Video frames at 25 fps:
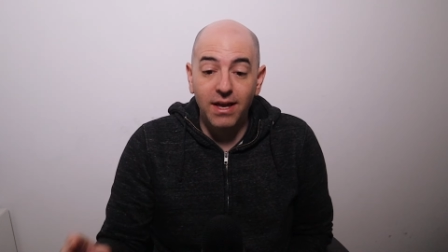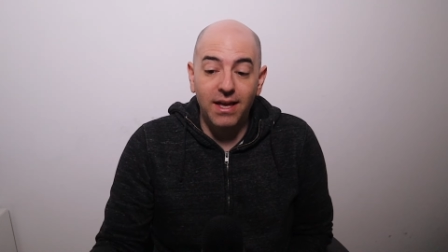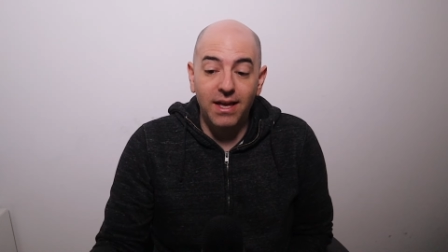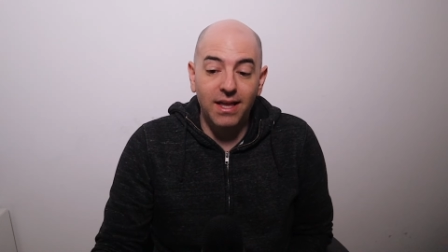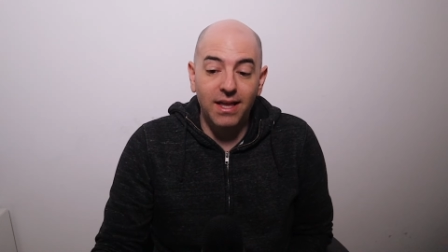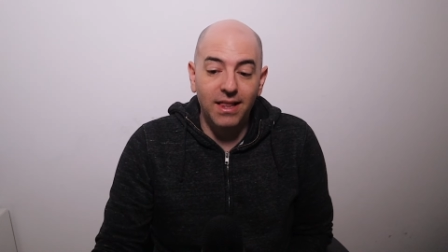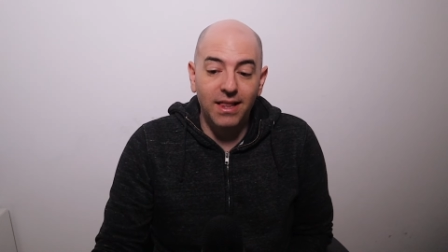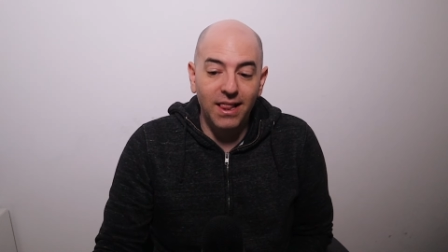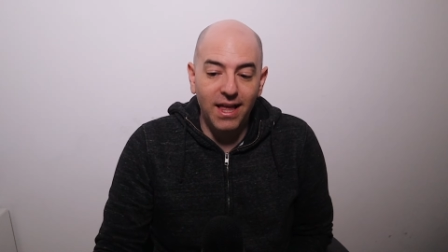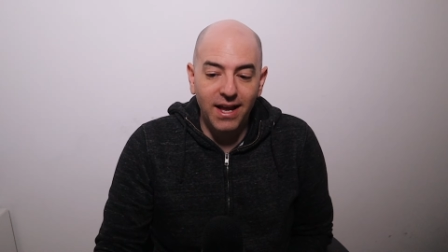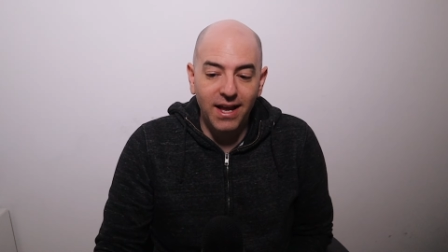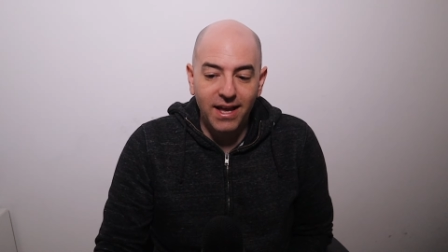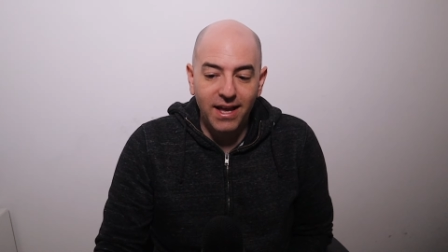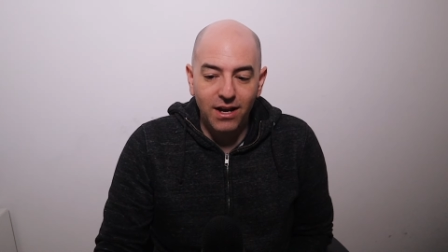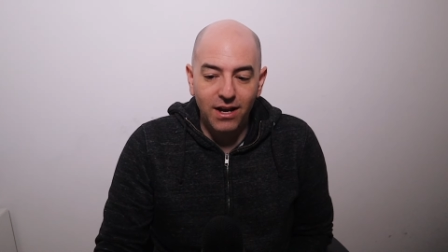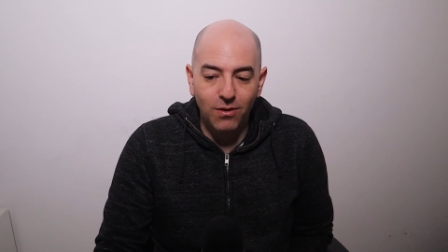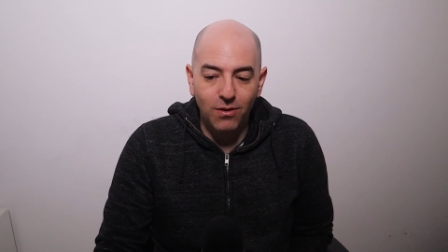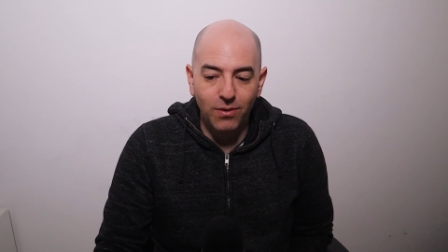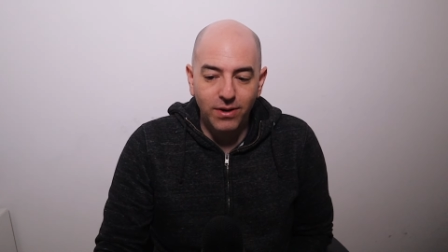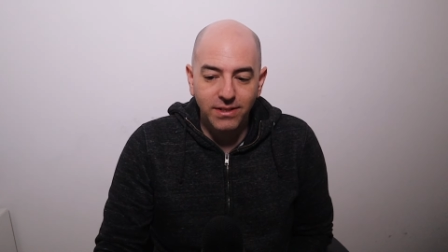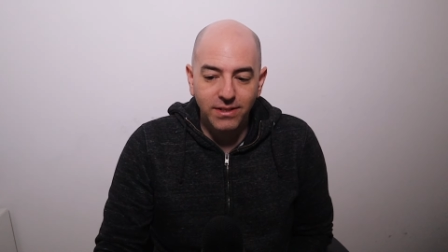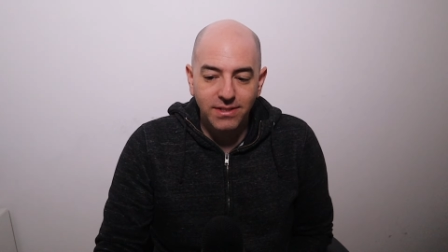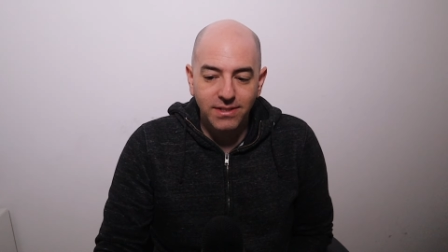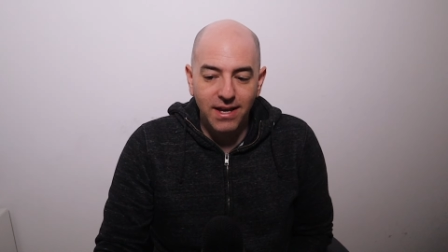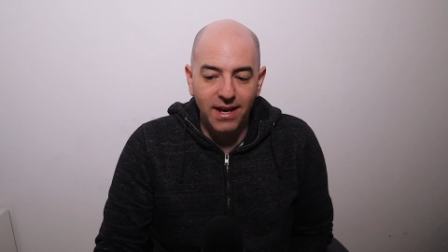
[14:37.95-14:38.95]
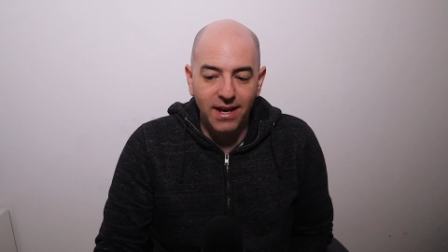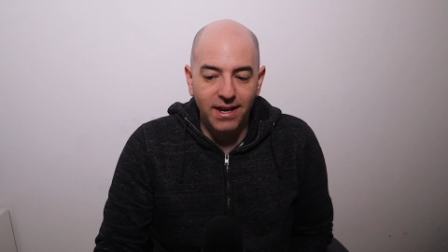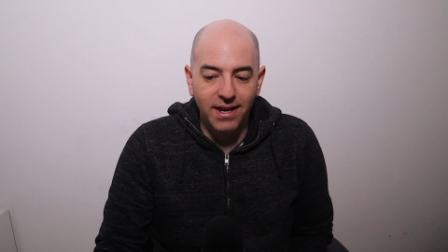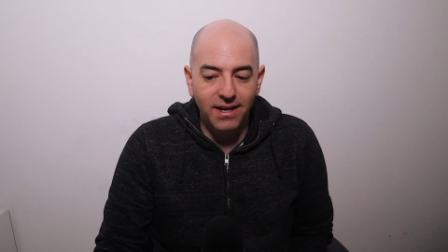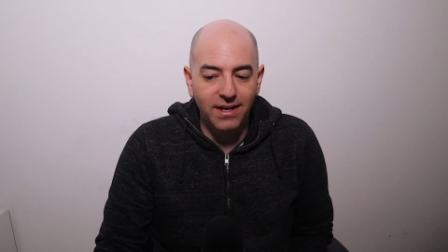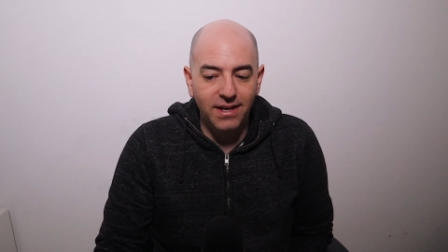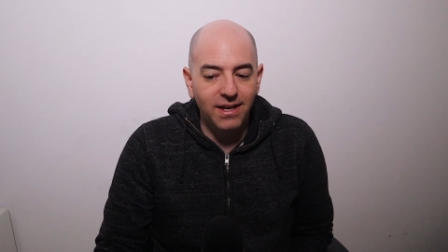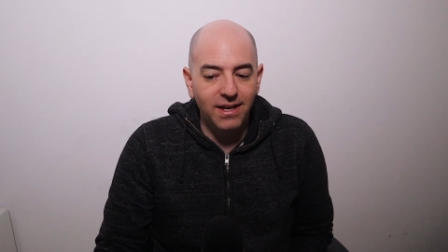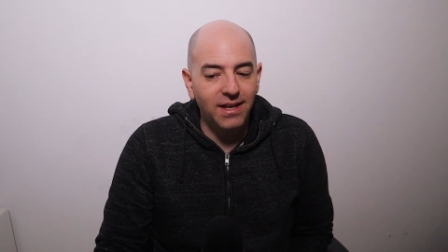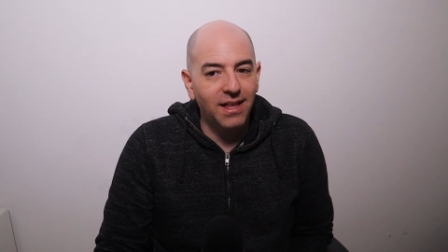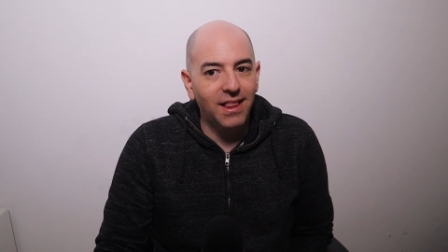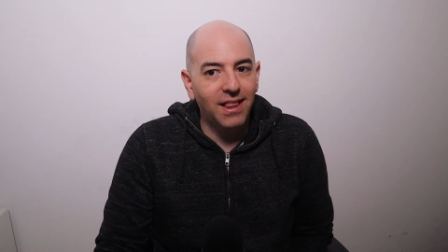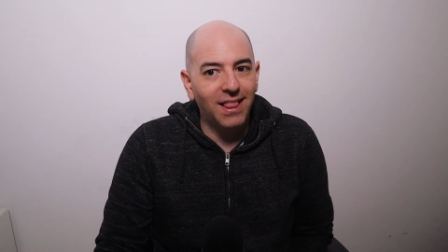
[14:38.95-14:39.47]
And like I always say,
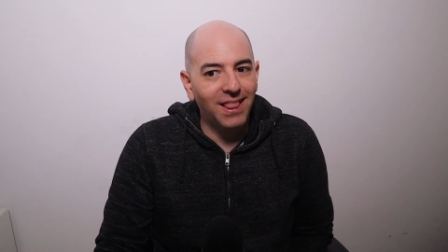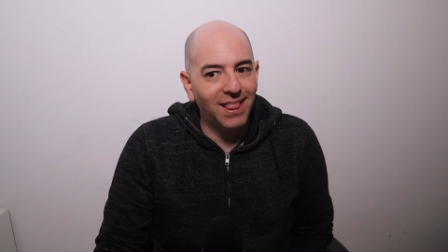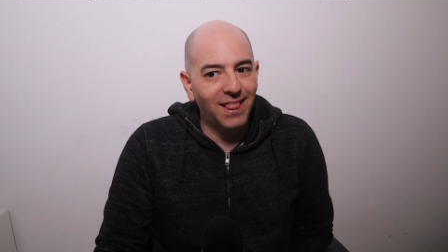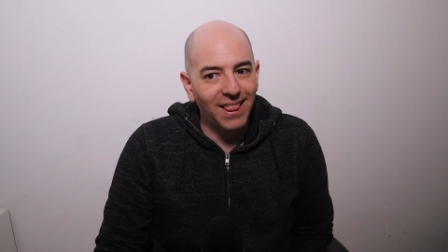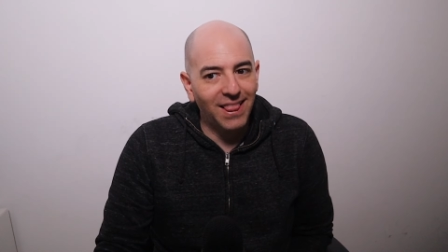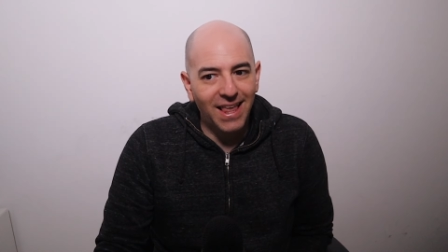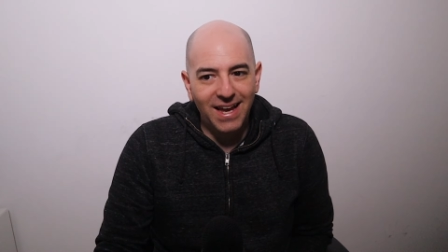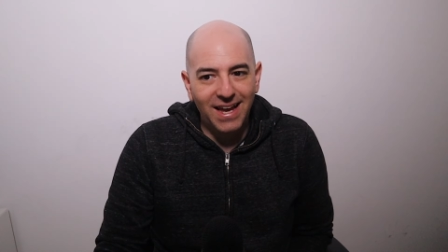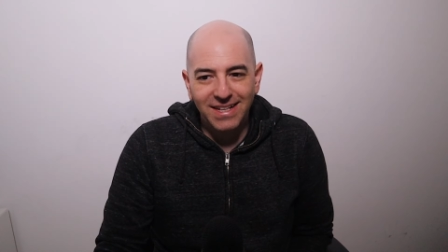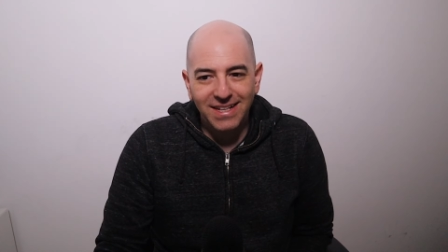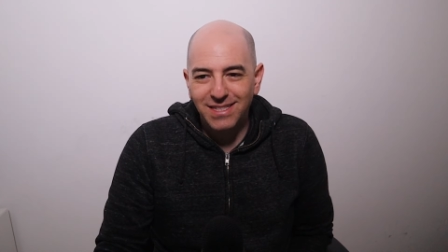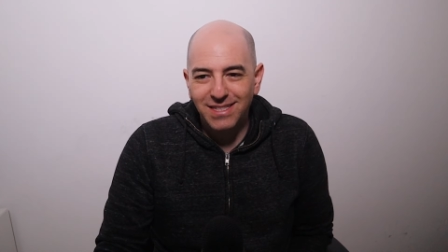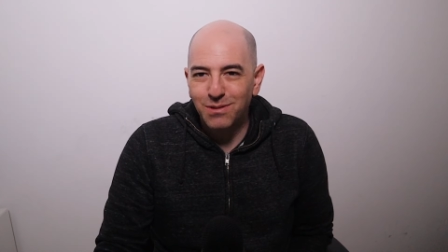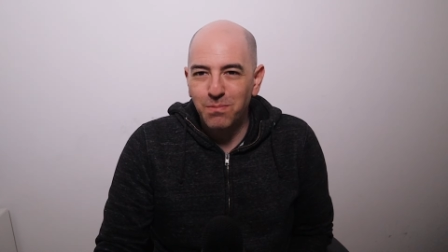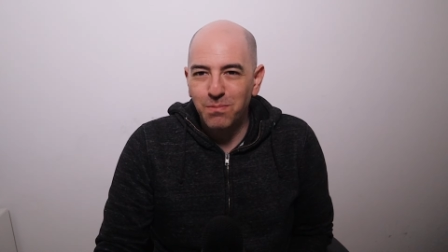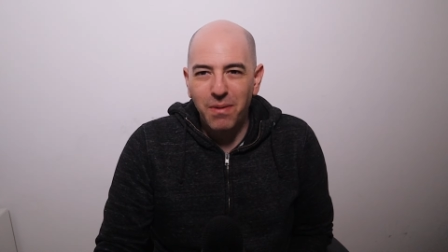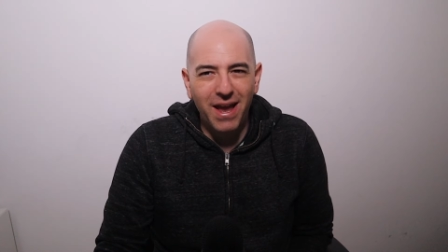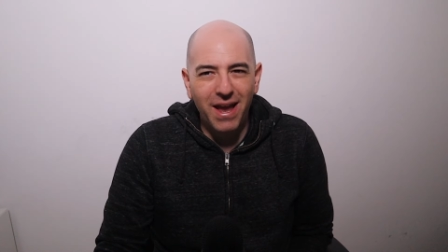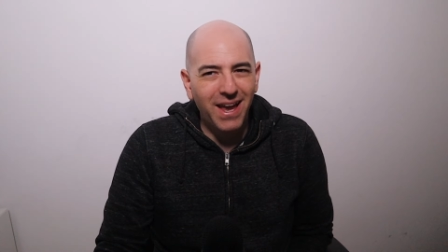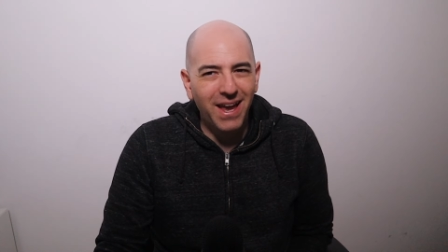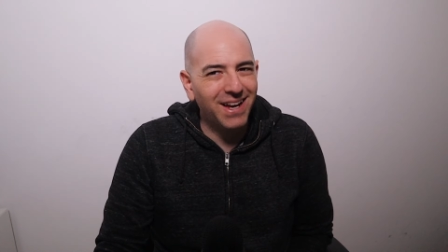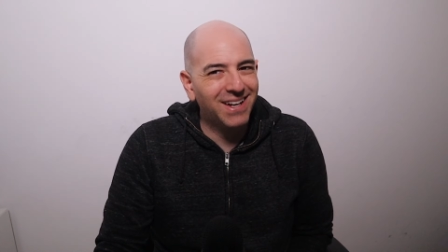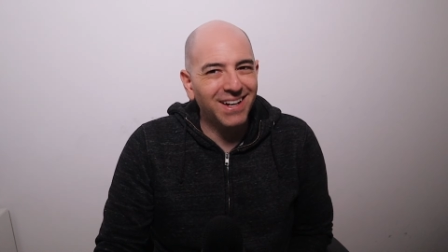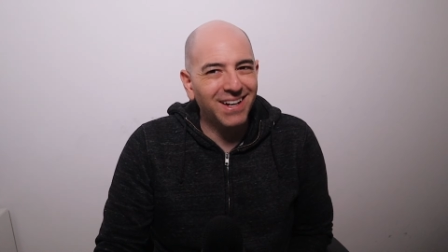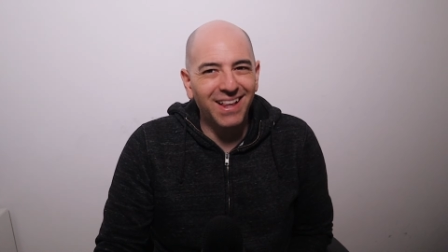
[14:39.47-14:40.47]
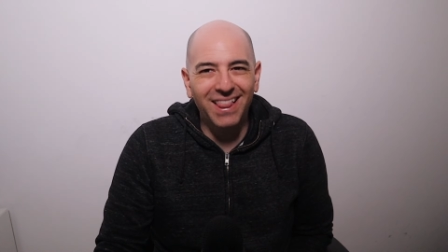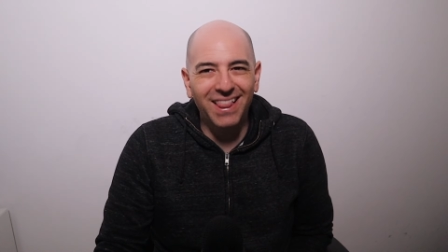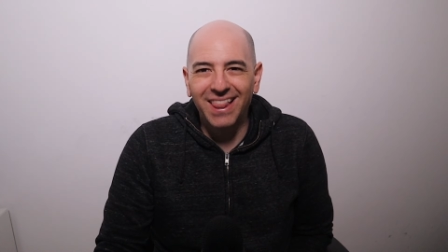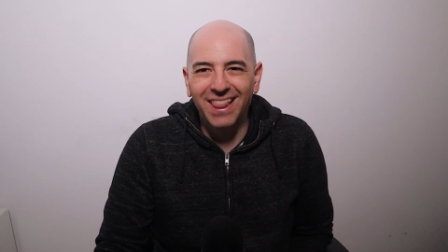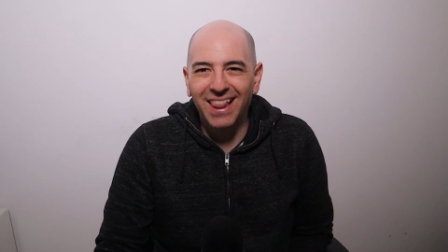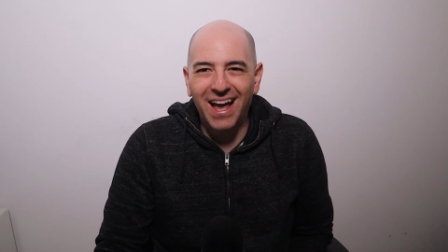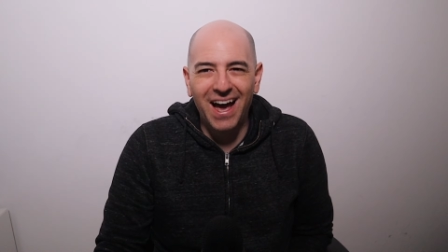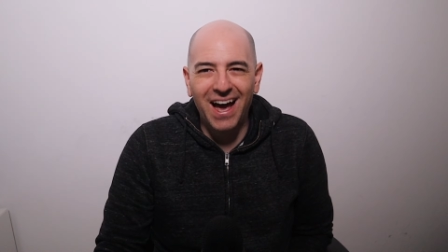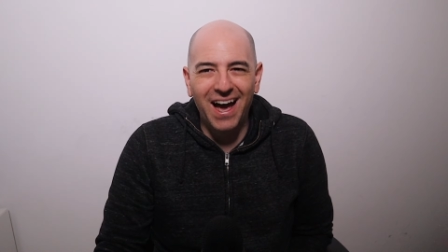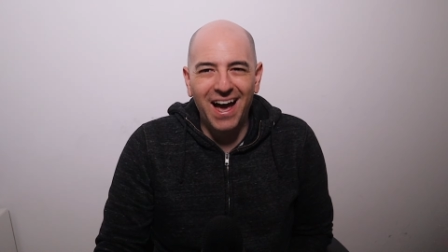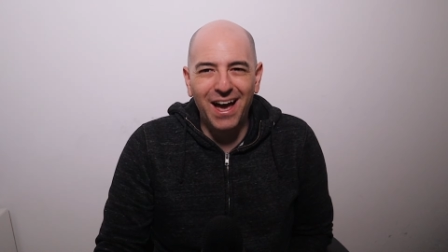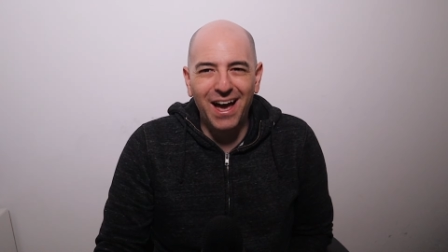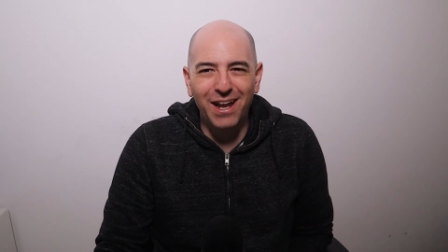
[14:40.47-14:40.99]
let's make a
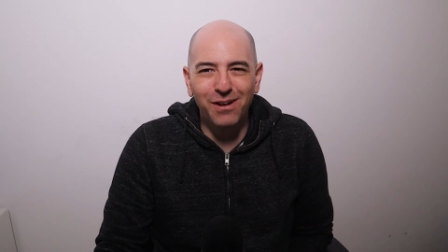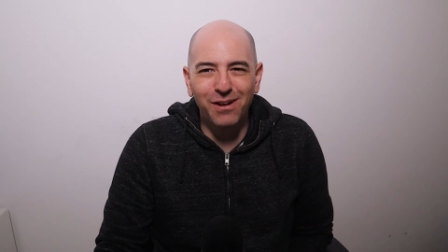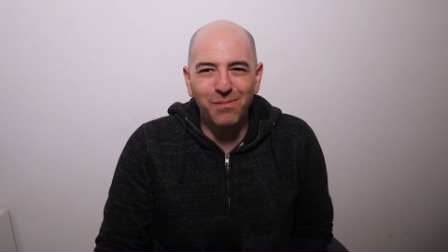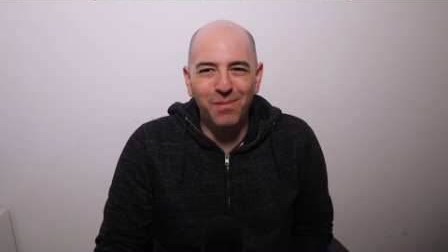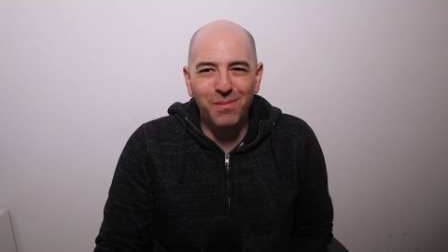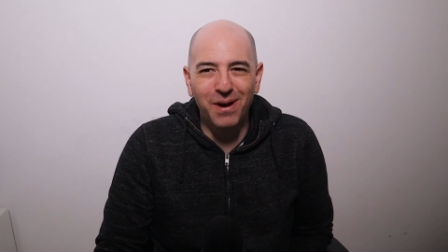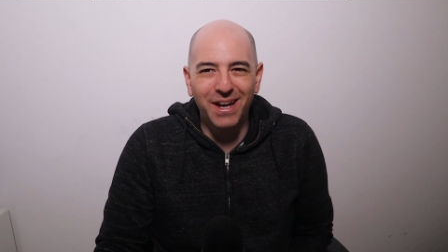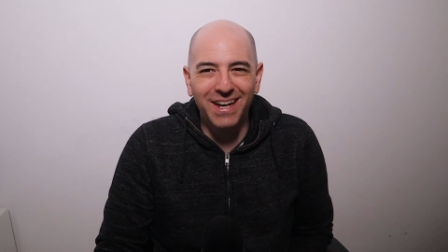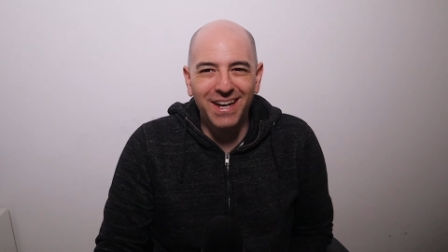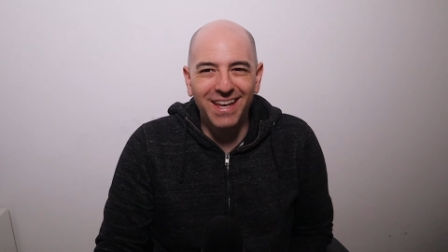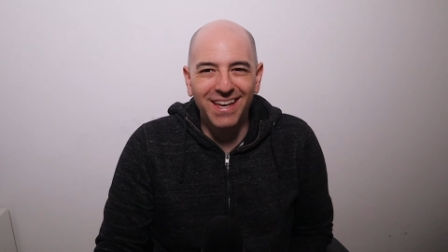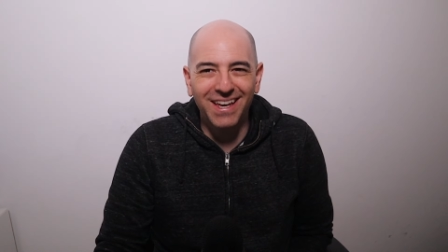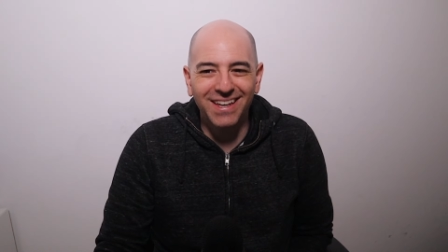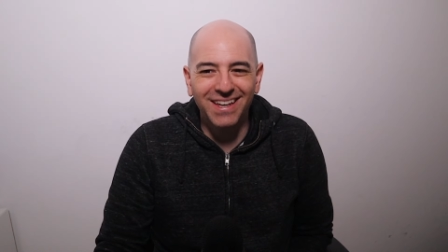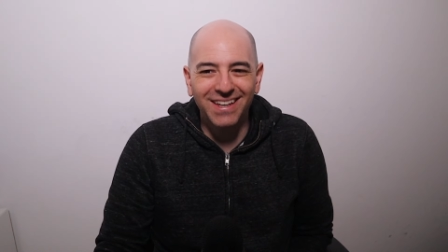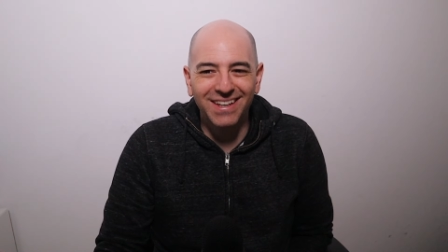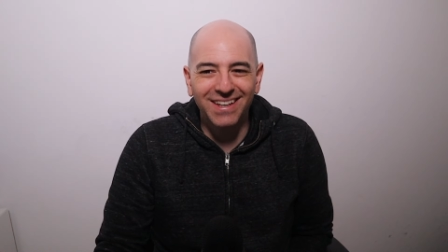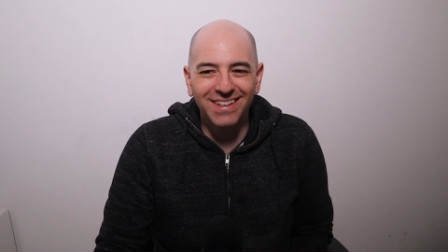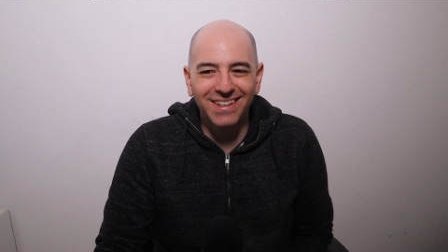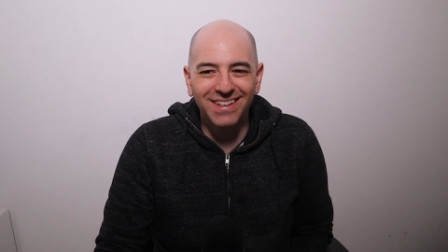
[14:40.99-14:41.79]
lot of money.